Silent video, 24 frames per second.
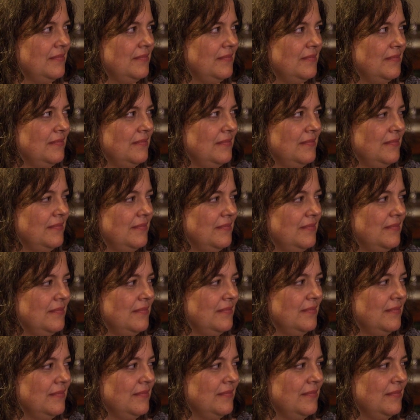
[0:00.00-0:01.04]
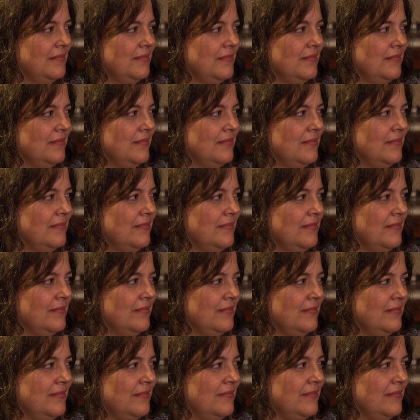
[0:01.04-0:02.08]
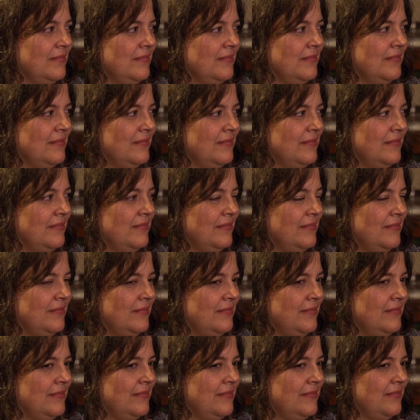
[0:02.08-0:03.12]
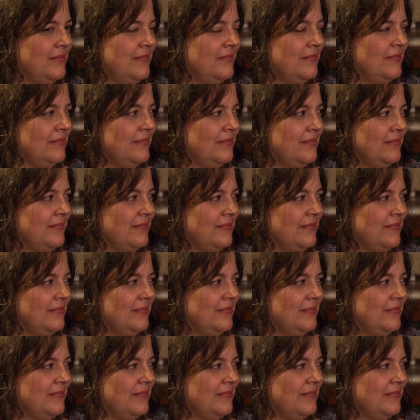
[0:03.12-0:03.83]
Nothing is said.